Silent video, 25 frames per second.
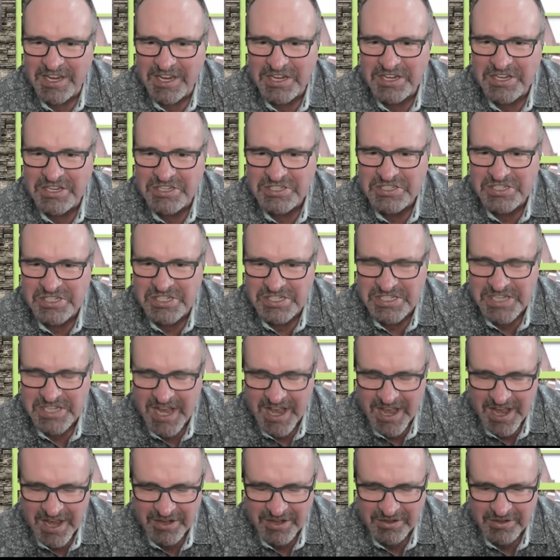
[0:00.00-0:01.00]
It is
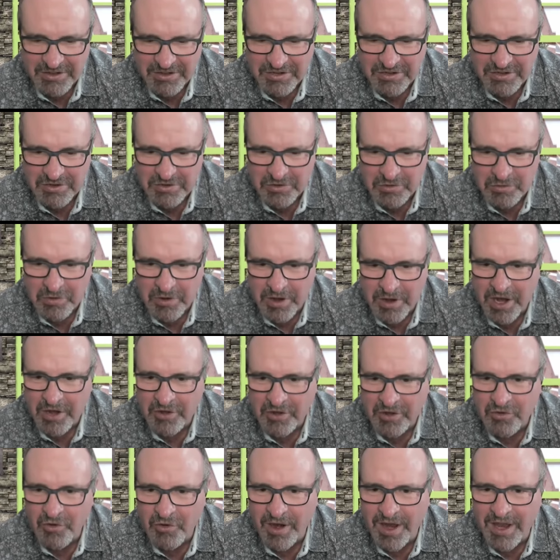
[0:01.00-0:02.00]
designed to
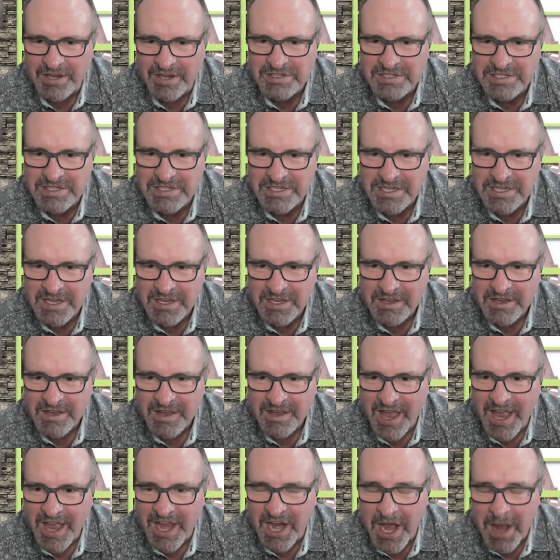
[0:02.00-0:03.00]
address
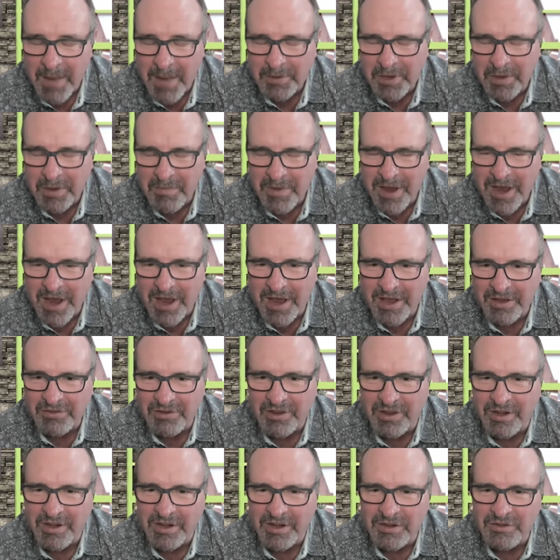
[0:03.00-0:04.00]
and optimize
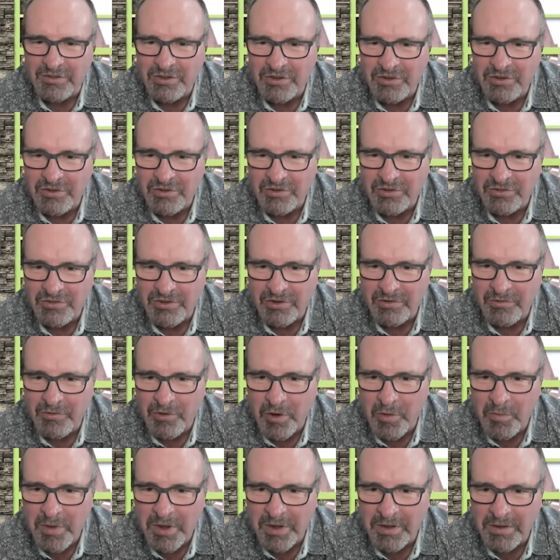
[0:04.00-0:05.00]
an institution's
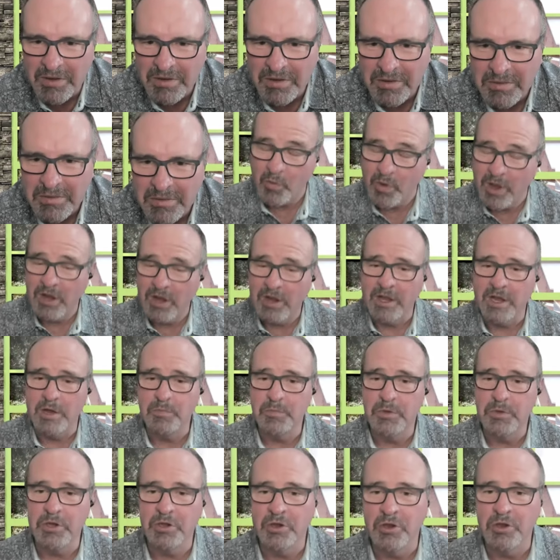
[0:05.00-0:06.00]
enrollment. What it will
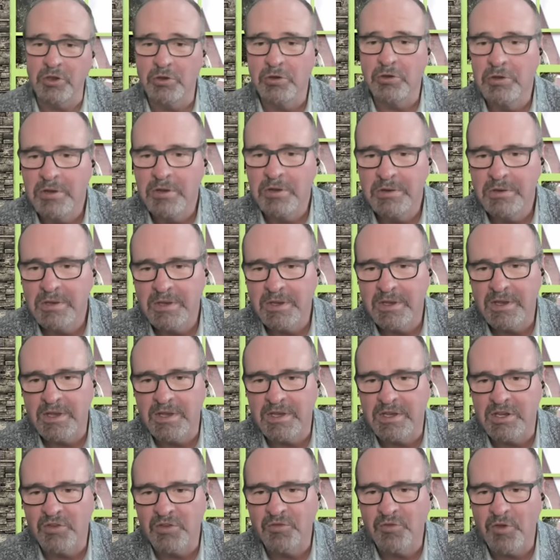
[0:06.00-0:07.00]
help you do
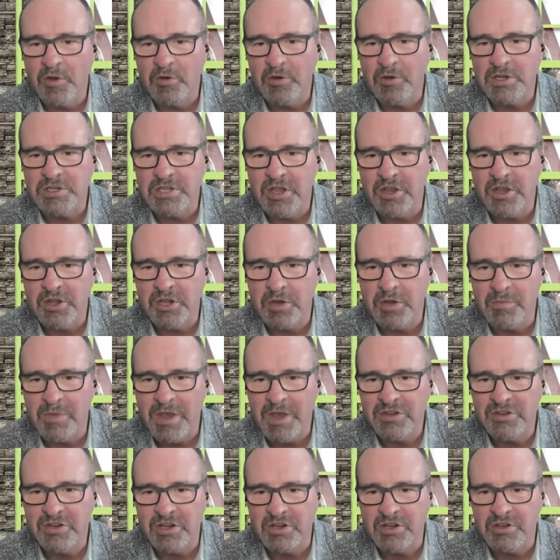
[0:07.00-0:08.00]
is focus on
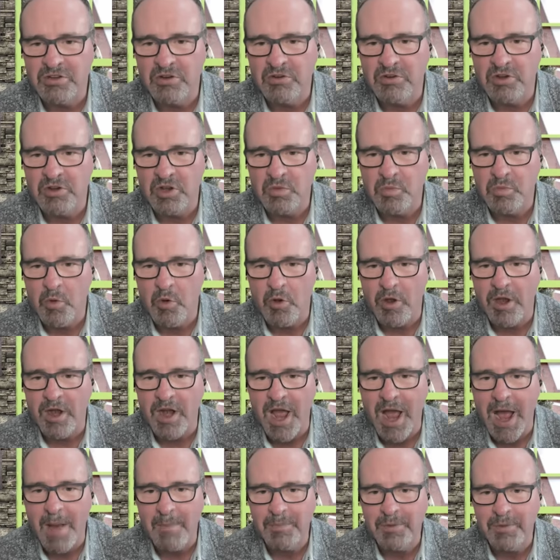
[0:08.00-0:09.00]
domestic students more and
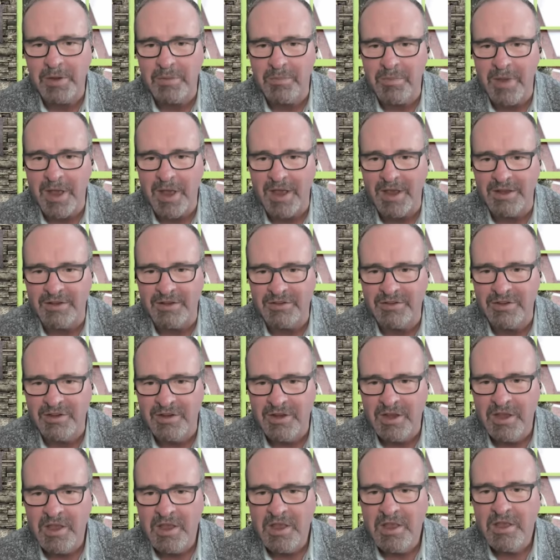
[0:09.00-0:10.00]
optimize
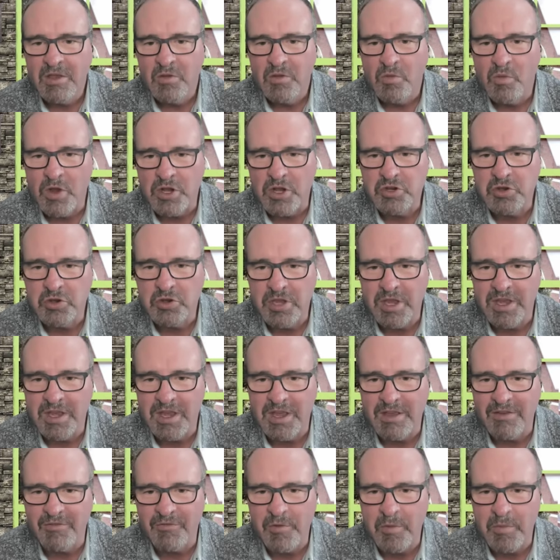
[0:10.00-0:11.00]
what you
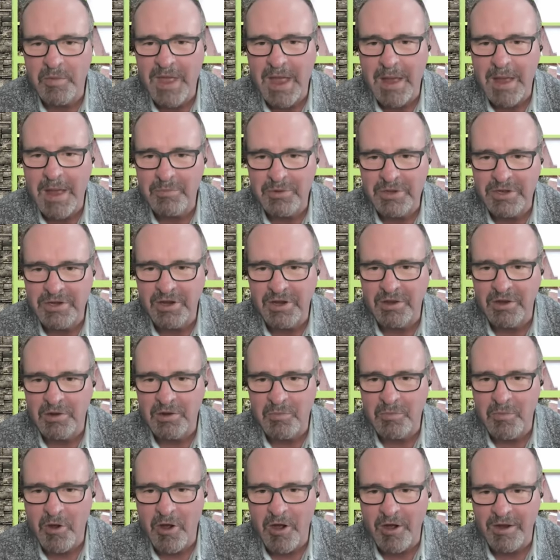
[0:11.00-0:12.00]
can get from that
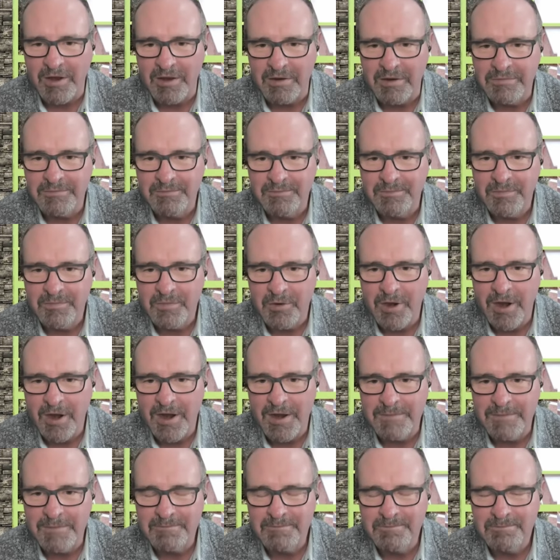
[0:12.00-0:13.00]
particular market,
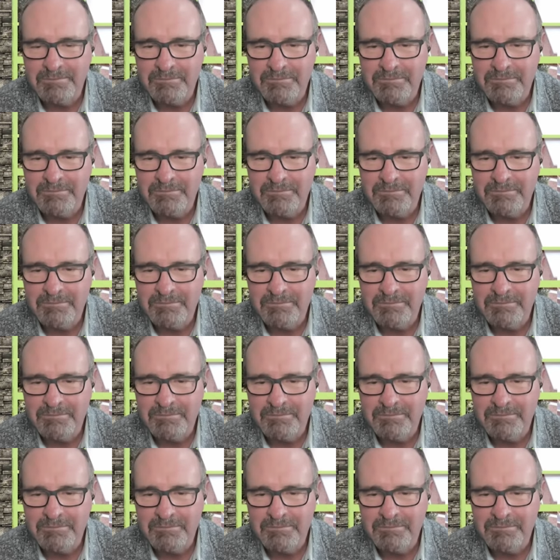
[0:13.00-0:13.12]
right?